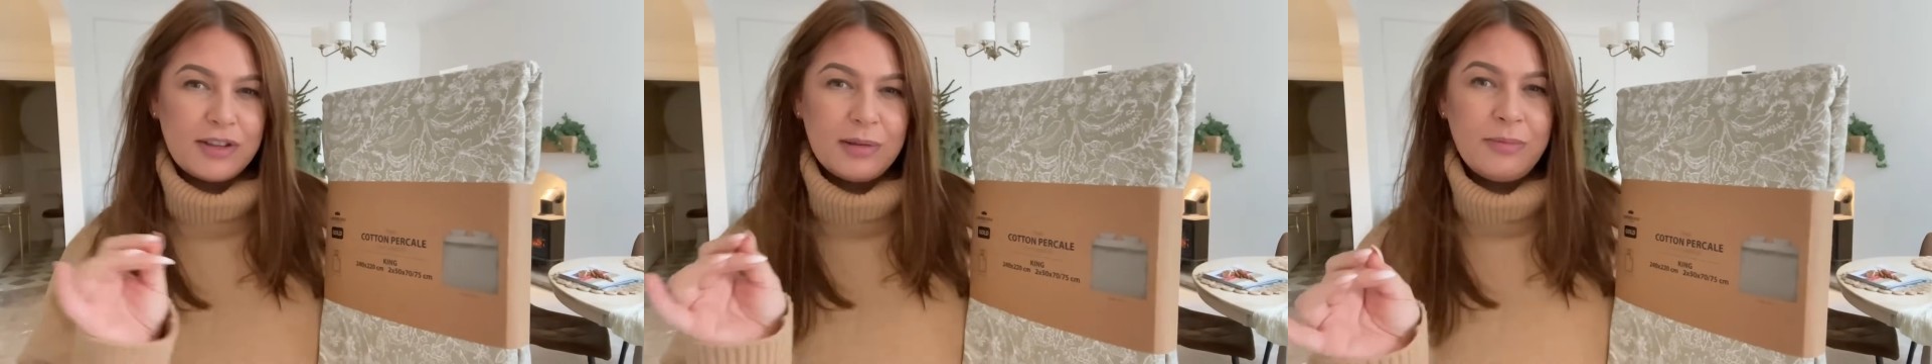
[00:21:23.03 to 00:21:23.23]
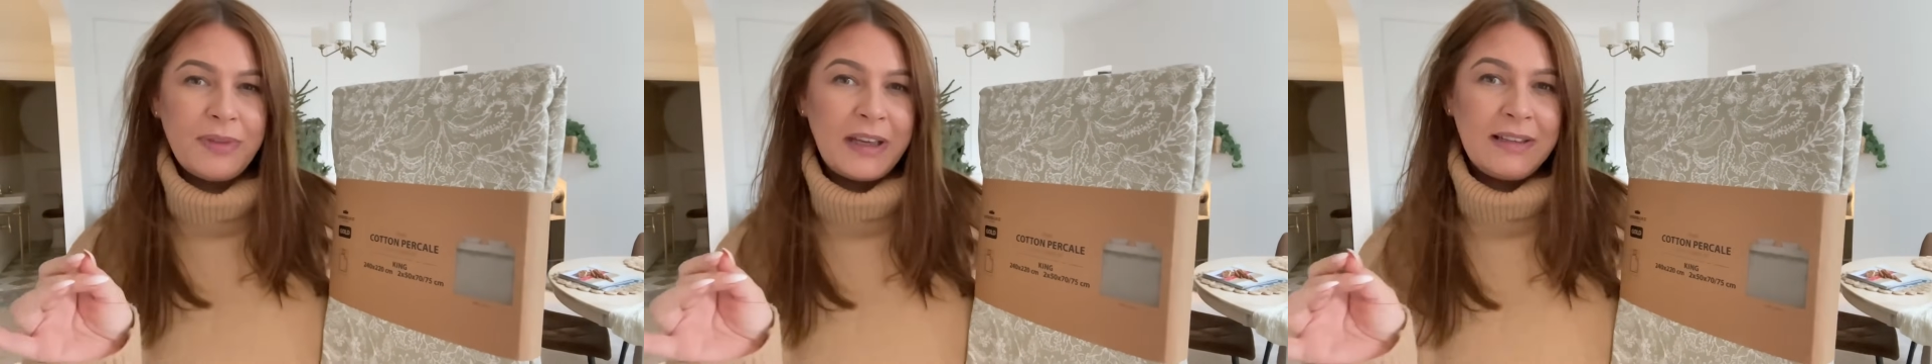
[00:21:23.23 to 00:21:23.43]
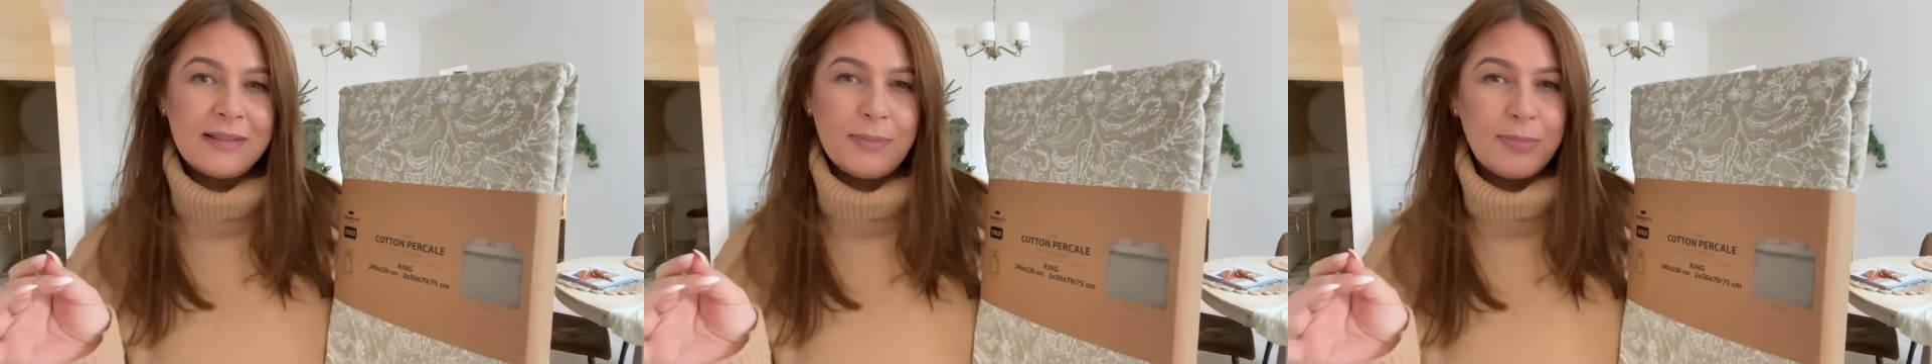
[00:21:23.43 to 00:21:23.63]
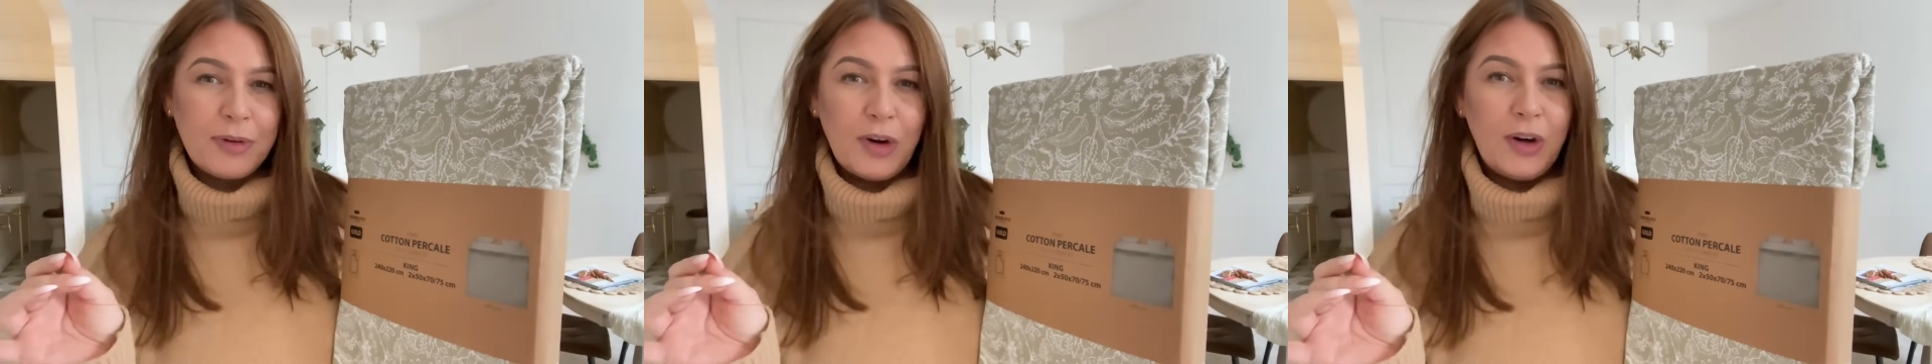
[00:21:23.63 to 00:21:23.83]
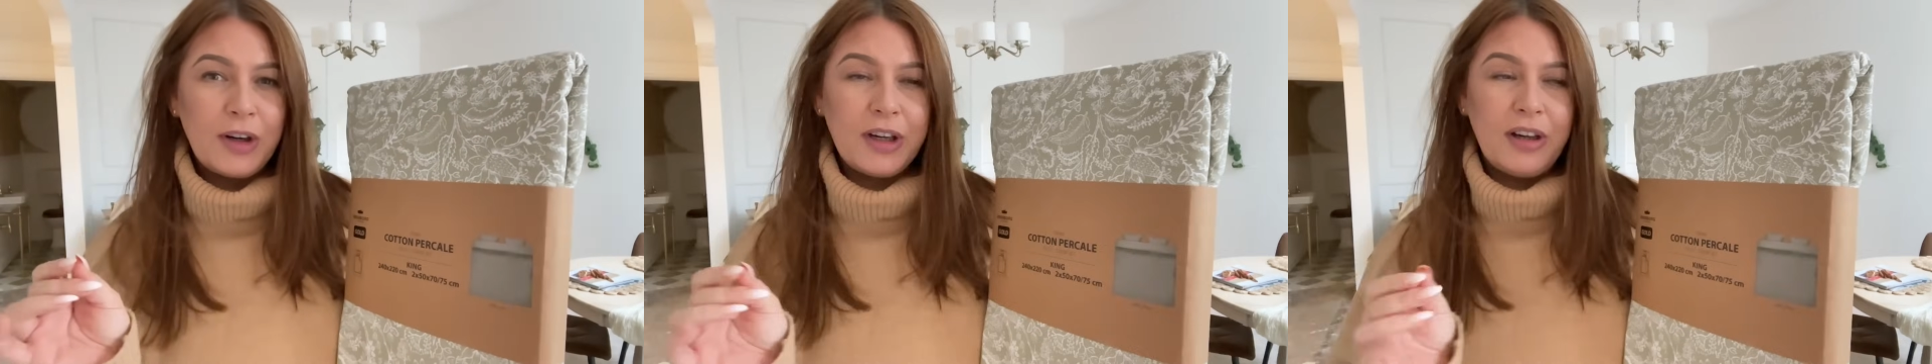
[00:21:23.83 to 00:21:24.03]
Some things are
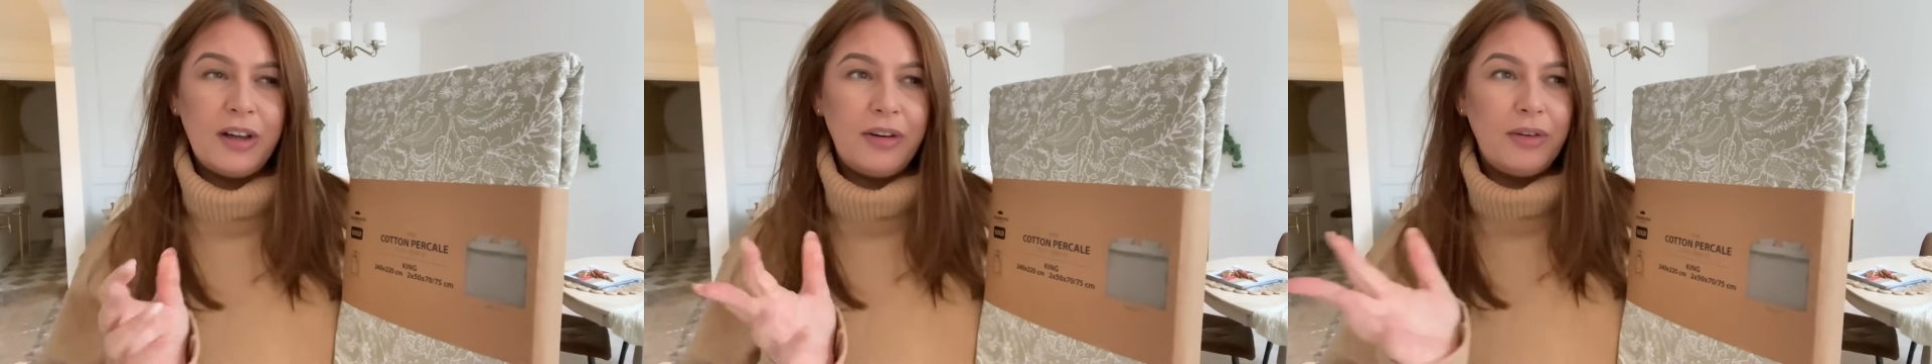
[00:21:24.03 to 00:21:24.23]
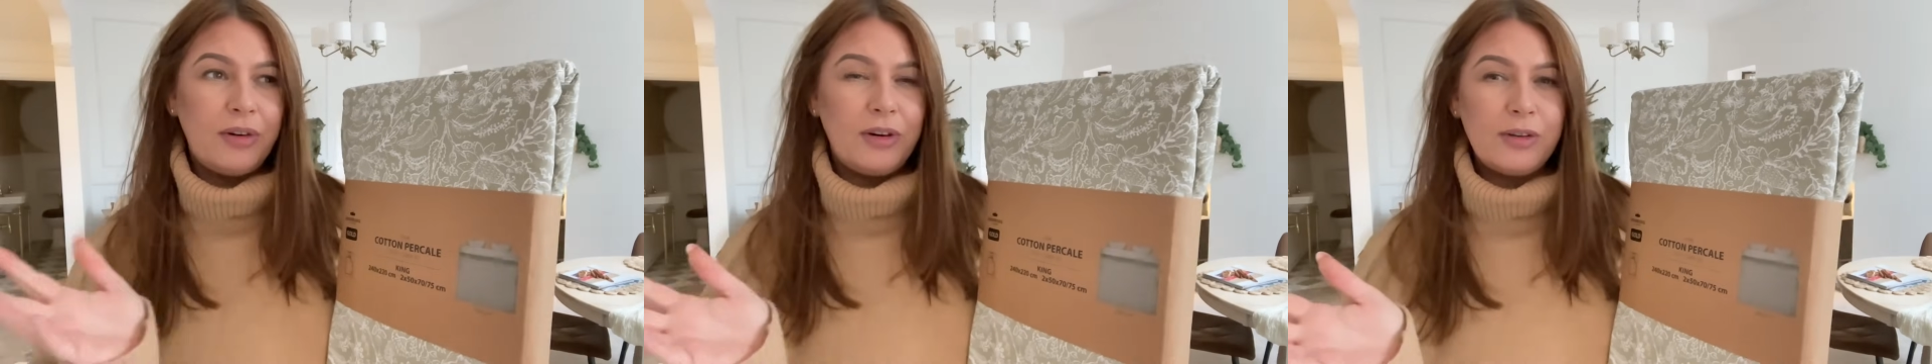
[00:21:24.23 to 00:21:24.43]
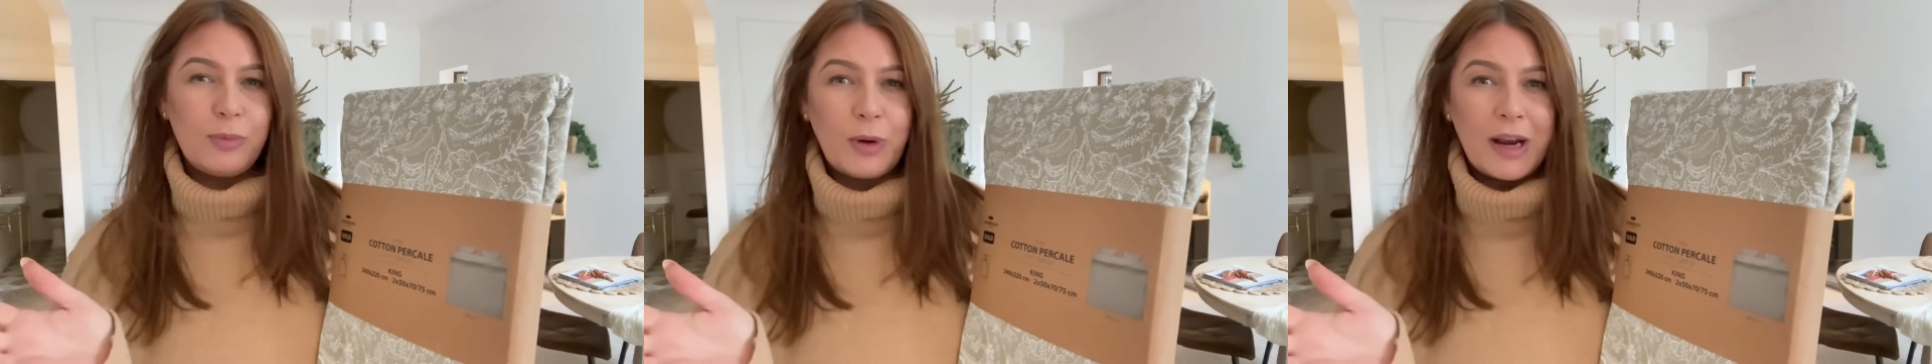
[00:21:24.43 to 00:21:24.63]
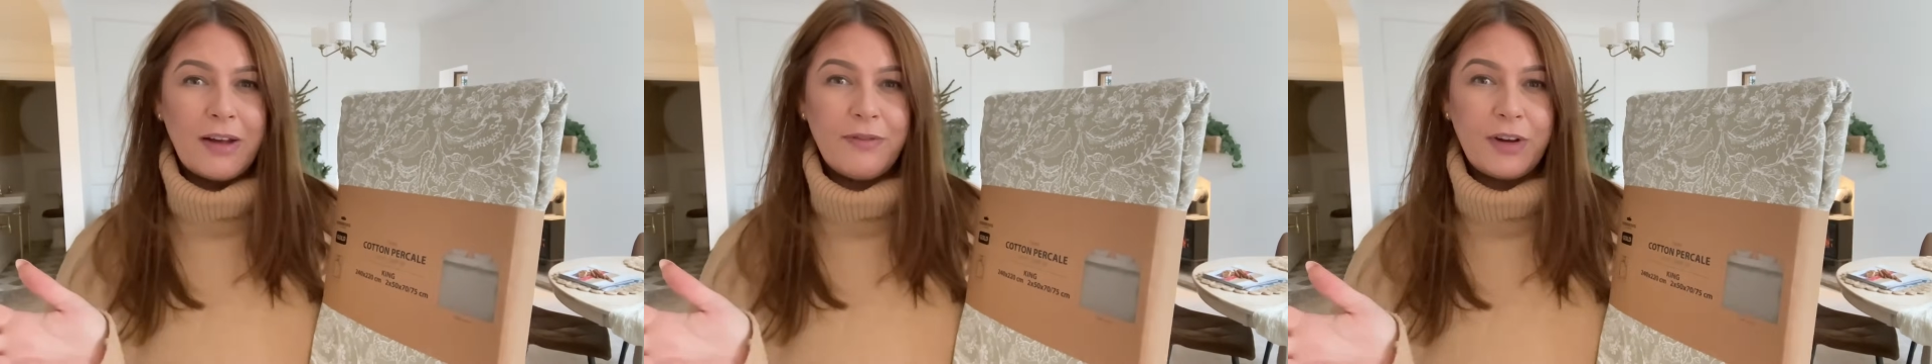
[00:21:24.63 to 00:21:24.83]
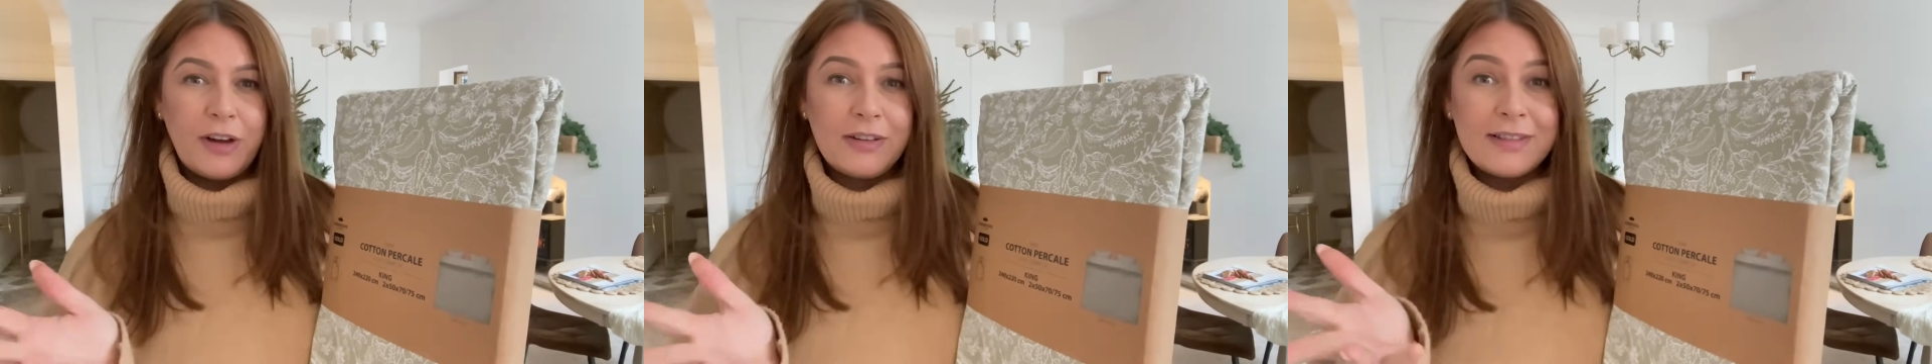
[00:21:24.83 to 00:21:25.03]
broken or
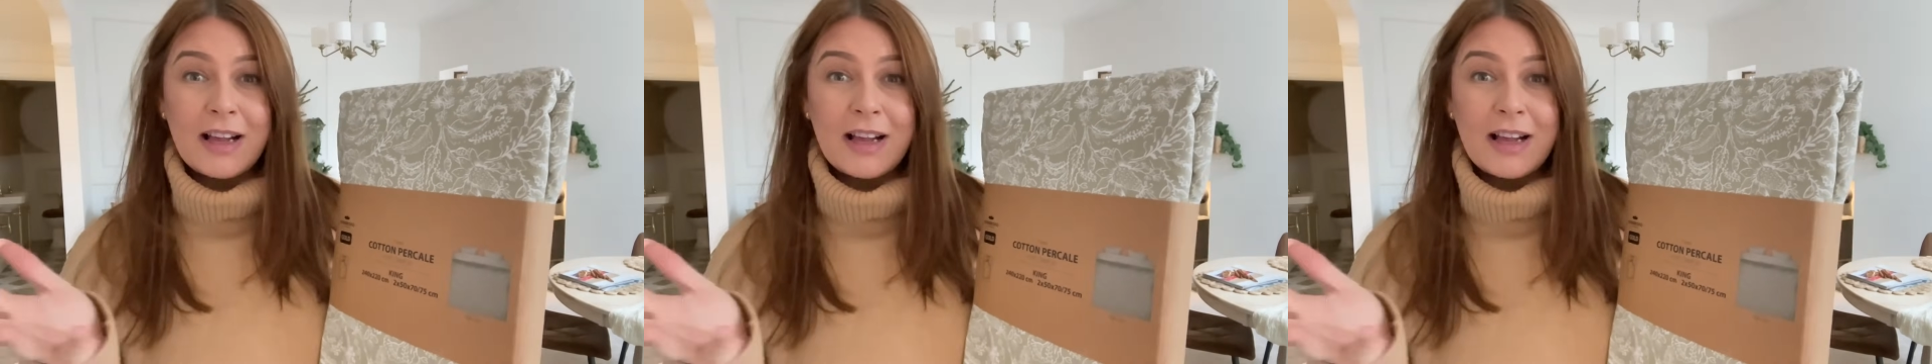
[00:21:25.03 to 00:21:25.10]
whatever,